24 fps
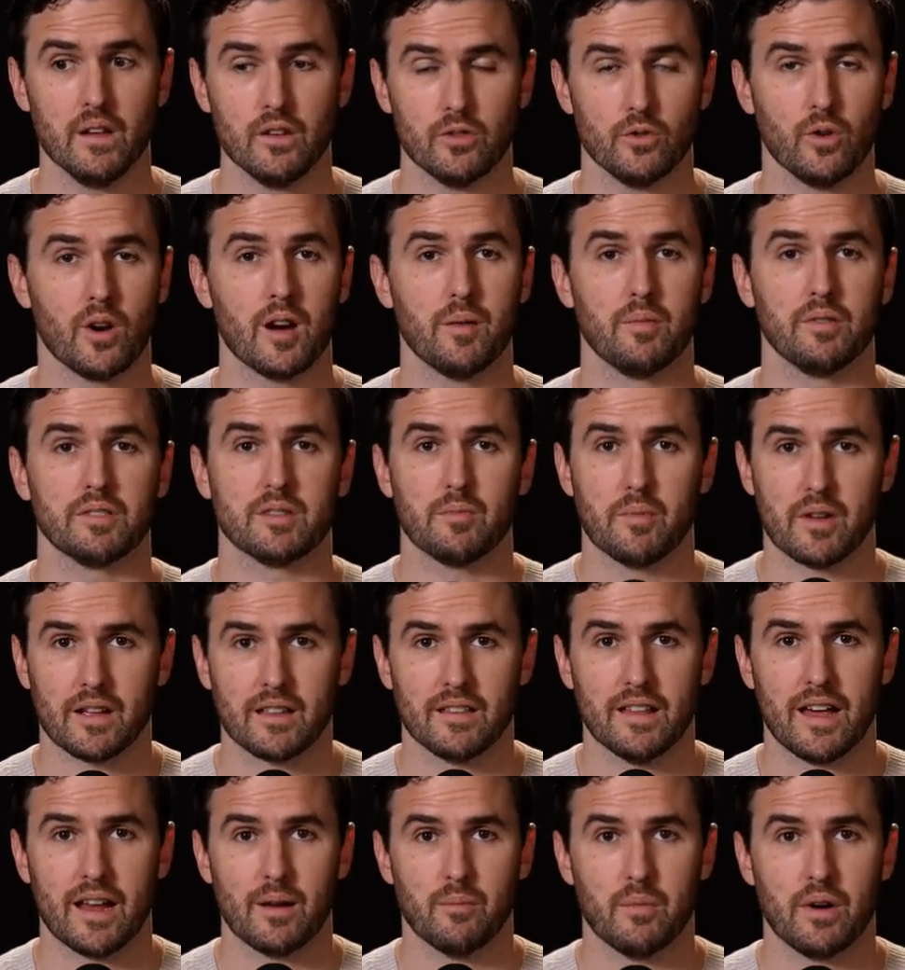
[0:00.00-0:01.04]
you're able to make
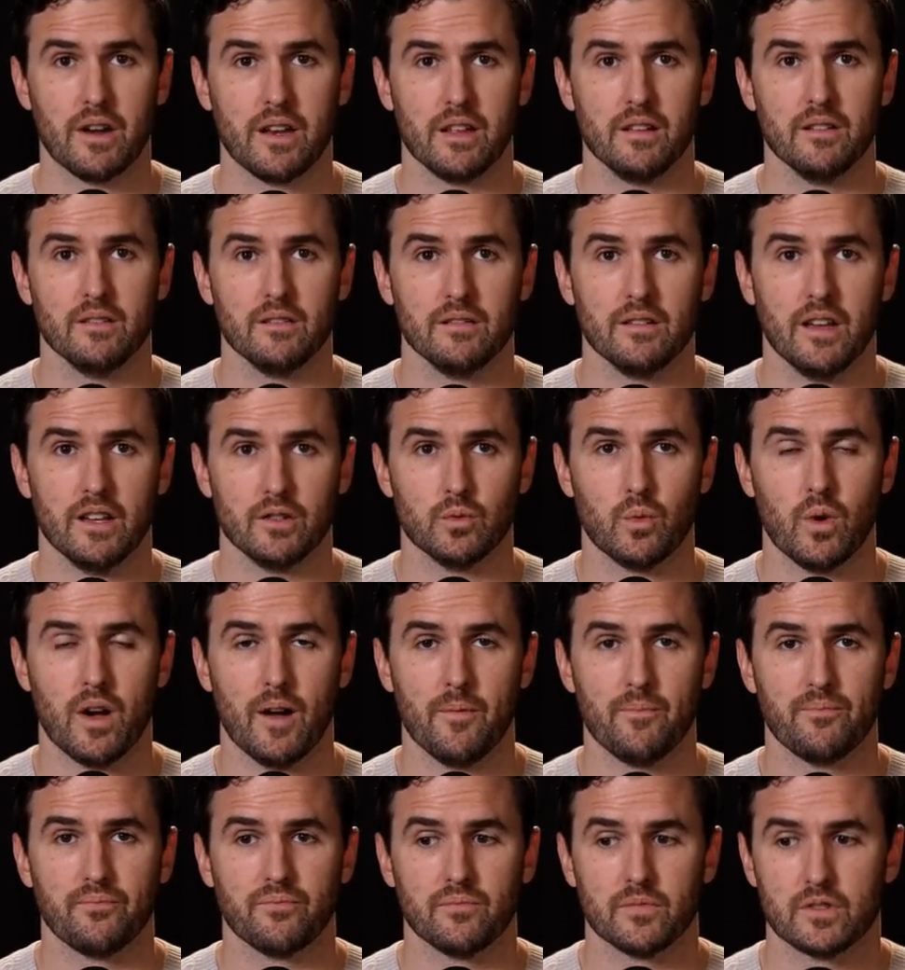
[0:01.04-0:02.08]
a lot of money as well.